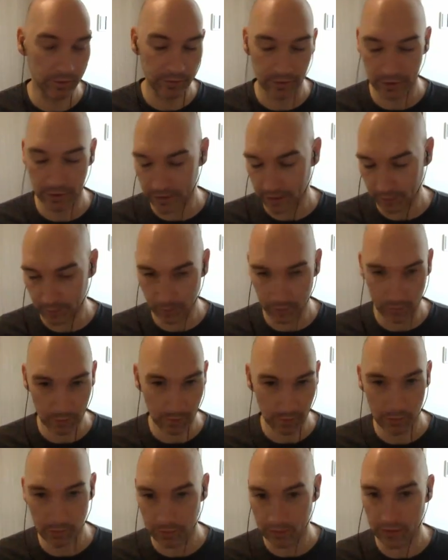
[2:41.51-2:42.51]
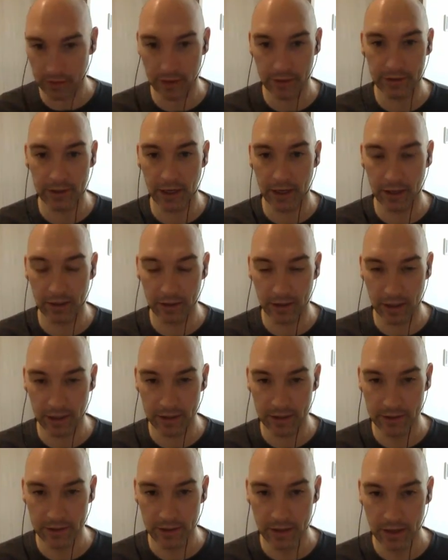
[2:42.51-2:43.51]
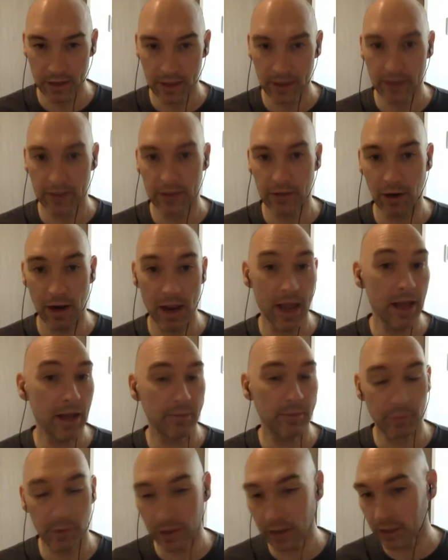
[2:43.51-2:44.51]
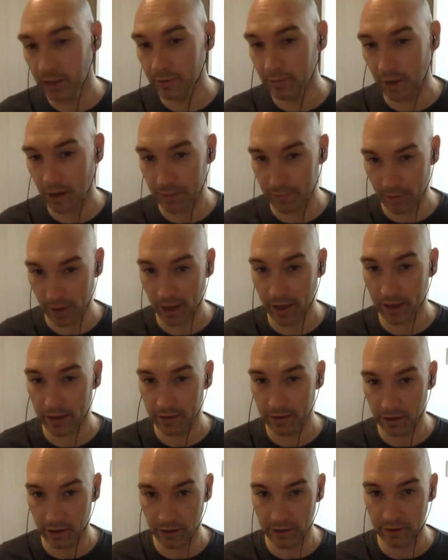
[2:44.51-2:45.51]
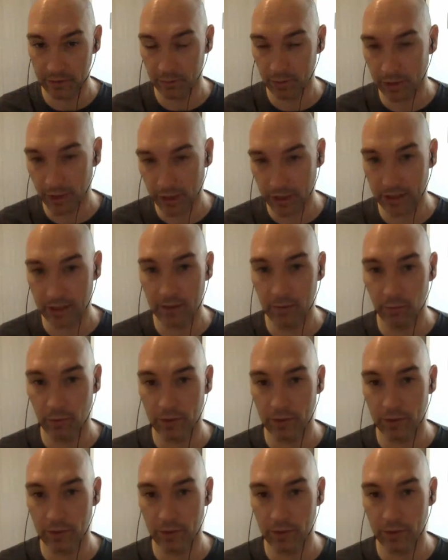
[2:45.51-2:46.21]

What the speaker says: For example, we went with Delta Airlines. Hey, I'm bringing my pet on the plane.